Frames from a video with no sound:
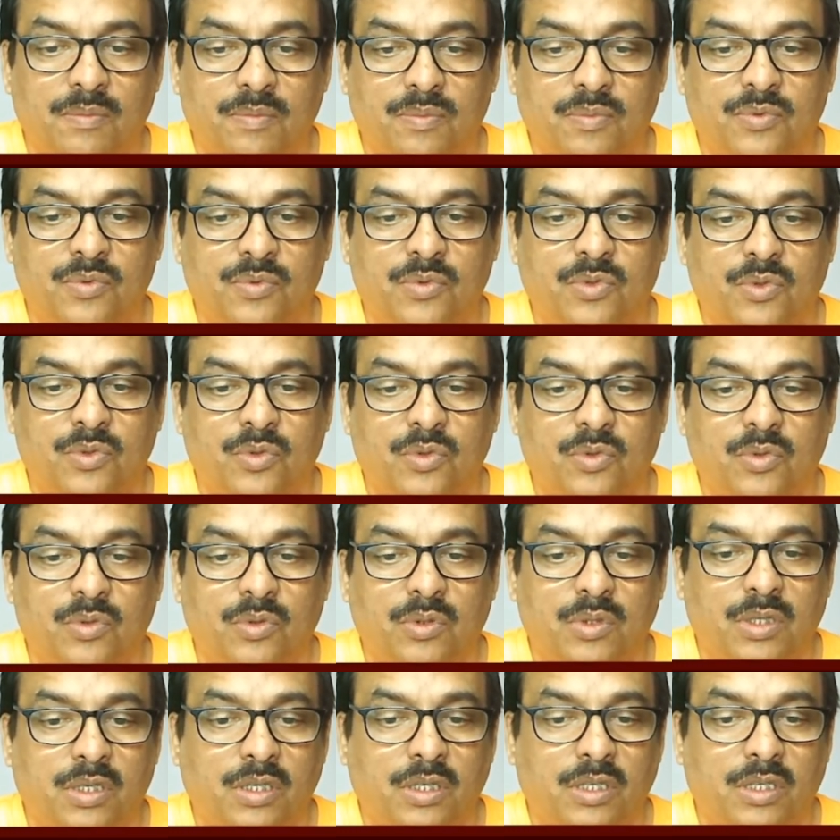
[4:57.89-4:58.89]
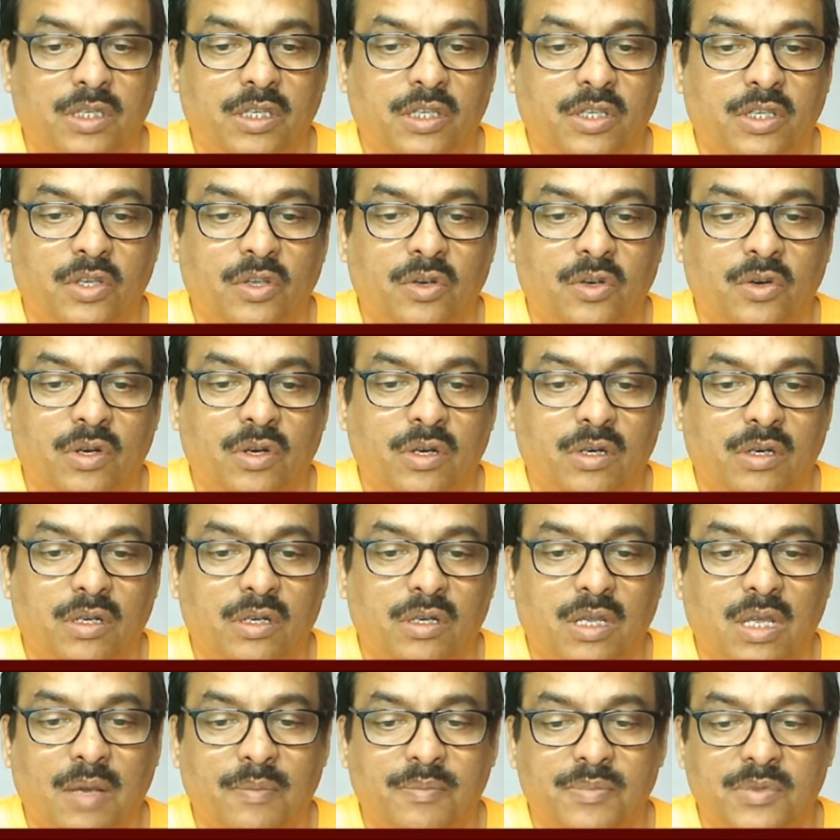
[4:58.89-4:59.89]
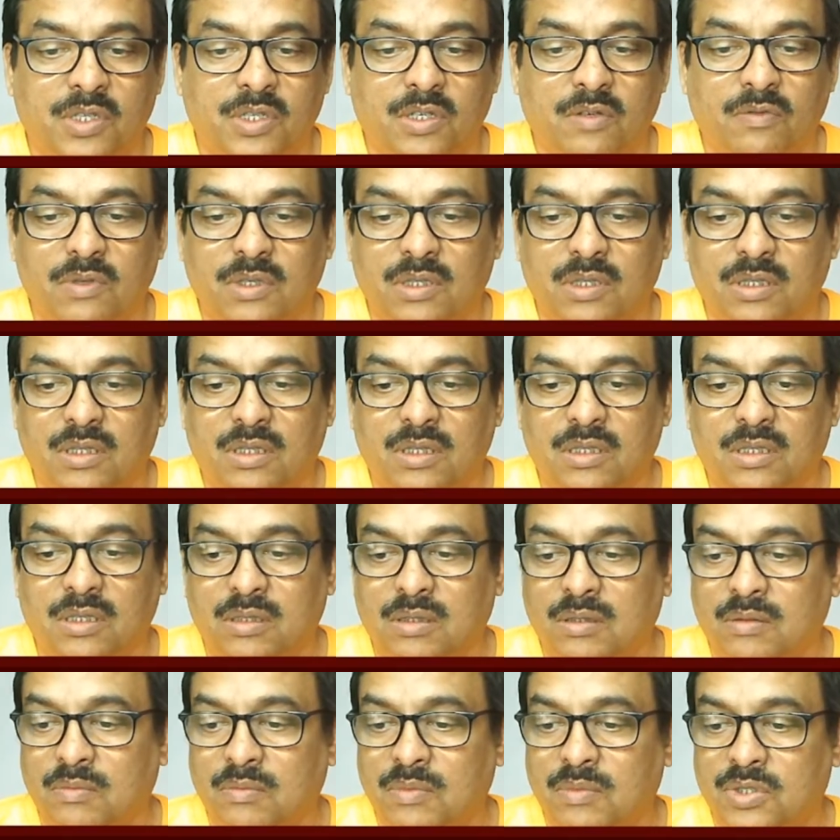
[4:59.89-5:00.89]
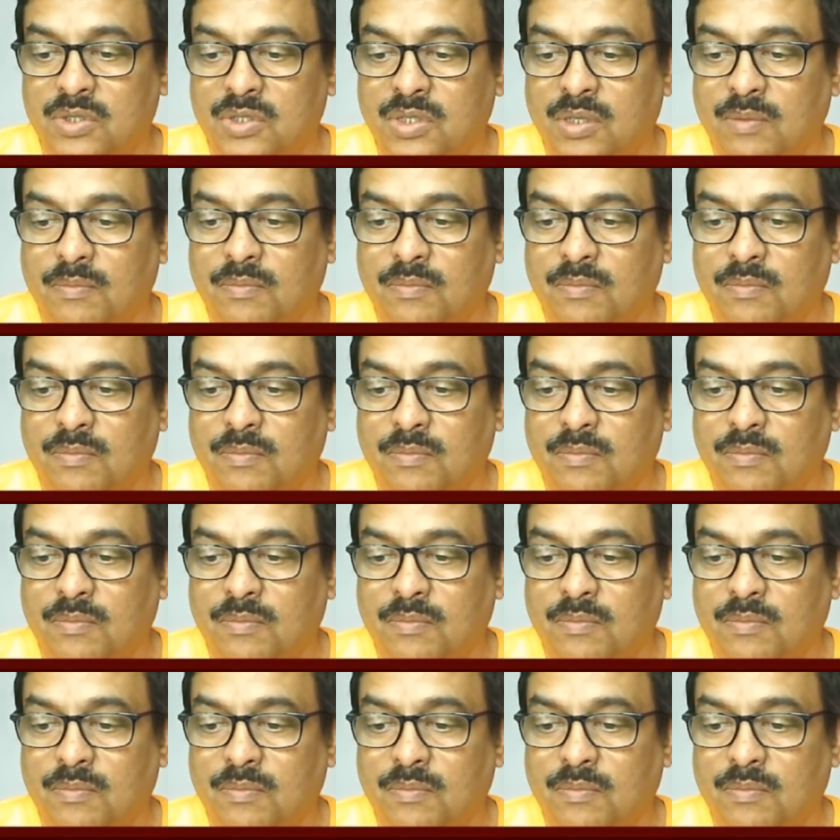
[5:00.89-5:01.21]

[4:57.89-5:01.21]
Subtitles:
so he he cannot capture with the bishop.